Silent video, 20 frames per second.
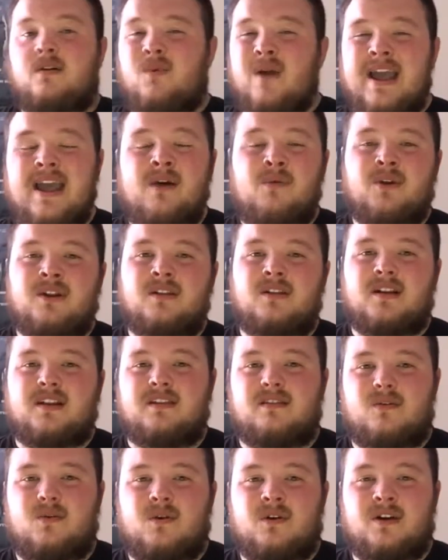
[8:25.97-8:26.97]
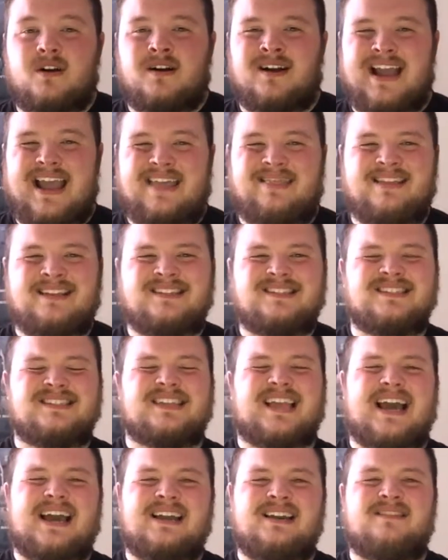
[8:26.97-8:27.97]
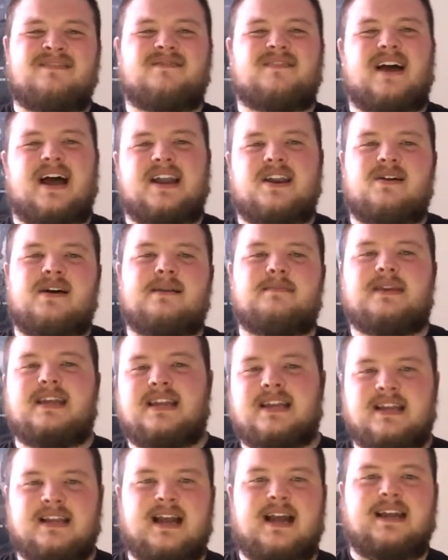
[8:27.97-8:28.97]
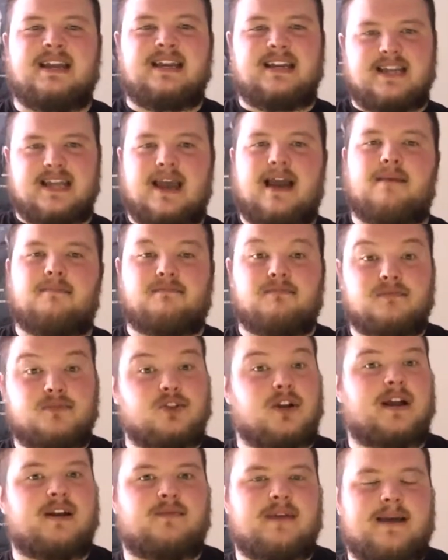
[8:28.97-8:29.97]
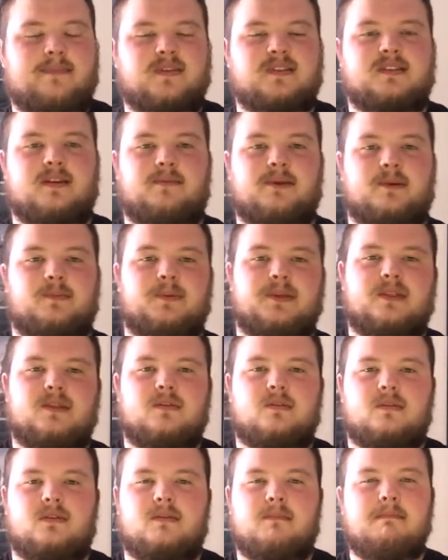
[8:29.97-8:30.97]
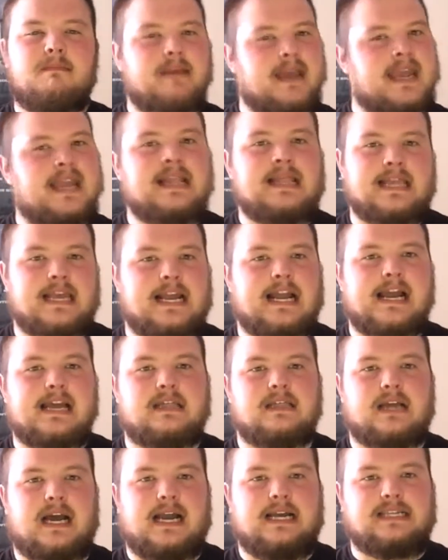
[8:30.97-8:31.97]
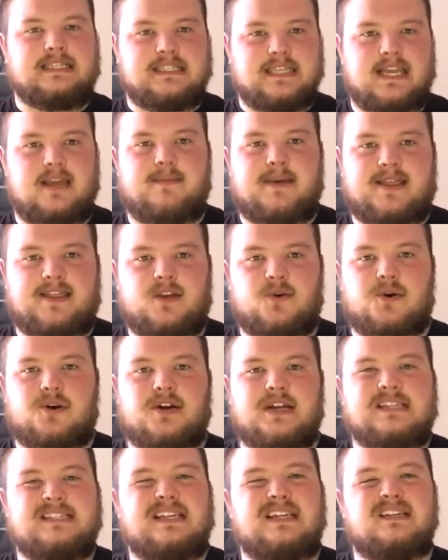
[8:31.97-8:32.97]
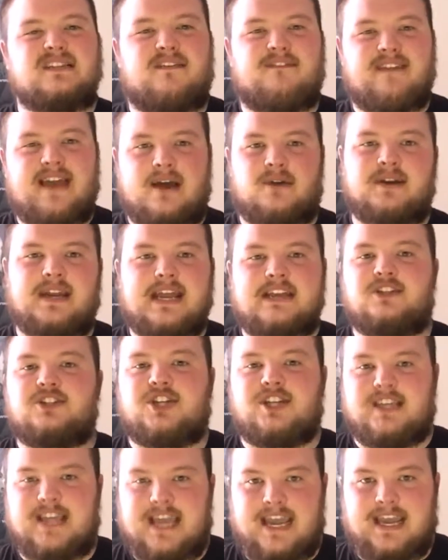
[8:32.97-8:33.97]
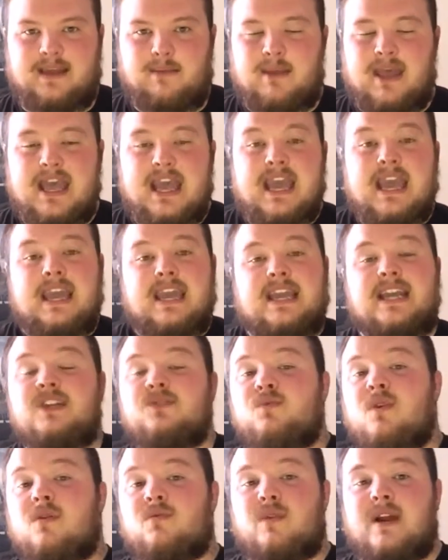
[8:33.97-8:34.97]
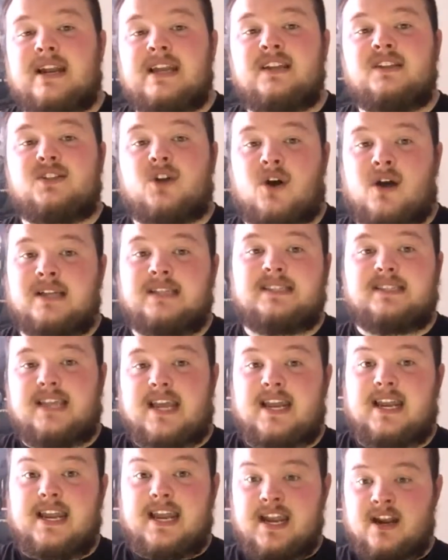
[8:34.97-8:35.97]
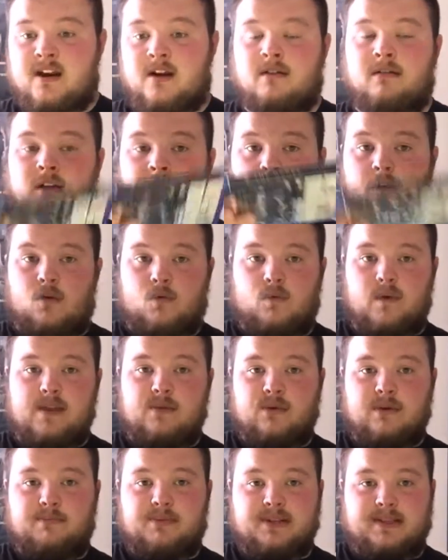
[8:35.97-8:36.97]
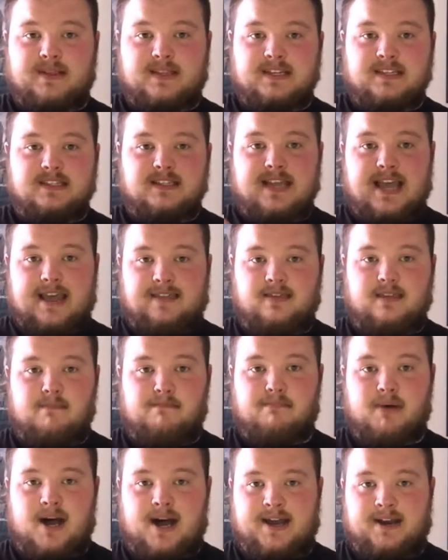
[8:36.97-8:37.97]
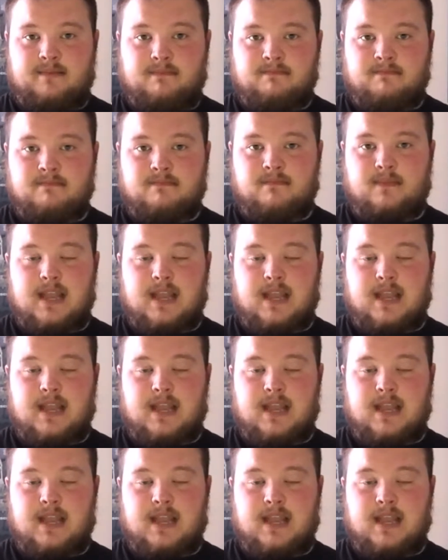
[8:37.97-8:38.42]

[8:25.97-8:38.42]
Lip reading: The way I want to look at the order, and this is kind of, I'm trying to wrap this up here, but the main thing I see about the order is it is a foundation game. It is what Ready at Dawn said here. We will put this at the bottom,